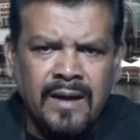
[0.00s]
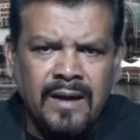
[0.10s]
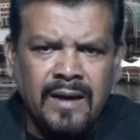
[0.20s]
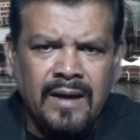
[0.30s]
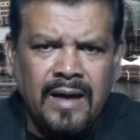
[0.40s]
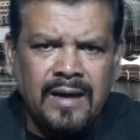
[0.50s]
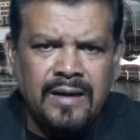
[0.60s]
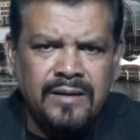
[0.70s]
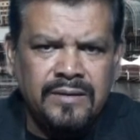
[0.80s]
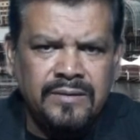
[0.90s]

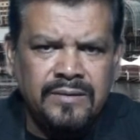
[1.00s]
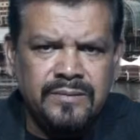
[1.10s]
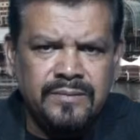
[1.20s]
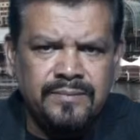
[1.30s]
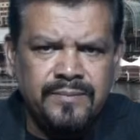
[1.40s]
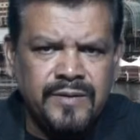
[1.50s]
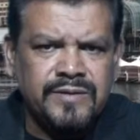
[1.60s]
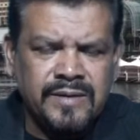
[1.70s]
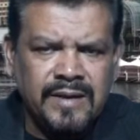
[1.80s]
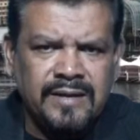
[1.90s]
I
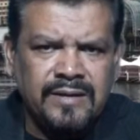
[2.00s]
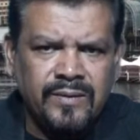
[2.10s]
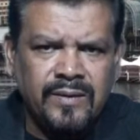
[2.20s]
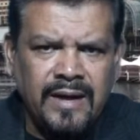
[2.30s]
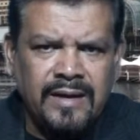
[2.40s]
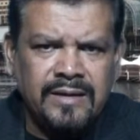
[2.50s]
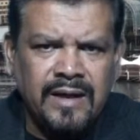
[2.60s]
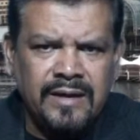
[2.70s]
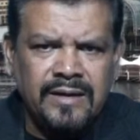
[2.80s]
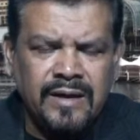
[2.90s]
personally don't like
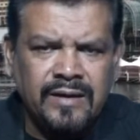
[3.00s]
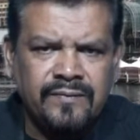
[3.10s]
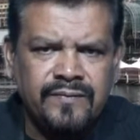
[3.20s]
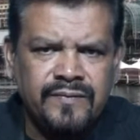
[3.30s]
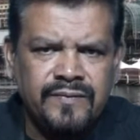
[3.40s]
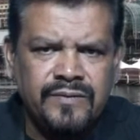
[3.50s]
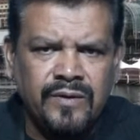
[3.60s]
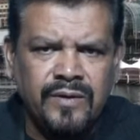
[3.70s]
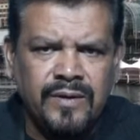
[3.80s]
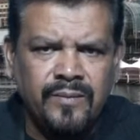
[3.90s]
the idea of
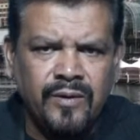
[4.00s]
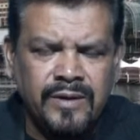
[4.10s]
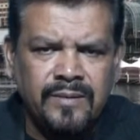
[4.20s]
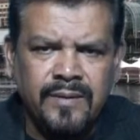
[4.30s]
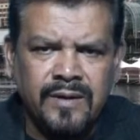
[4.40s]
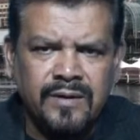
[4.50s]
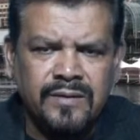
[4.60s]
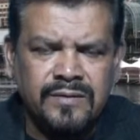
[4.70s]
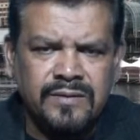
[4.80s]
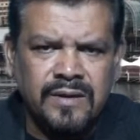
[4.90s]
storyboarding,
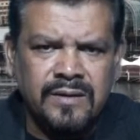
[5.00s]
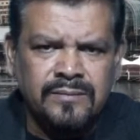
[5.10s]
because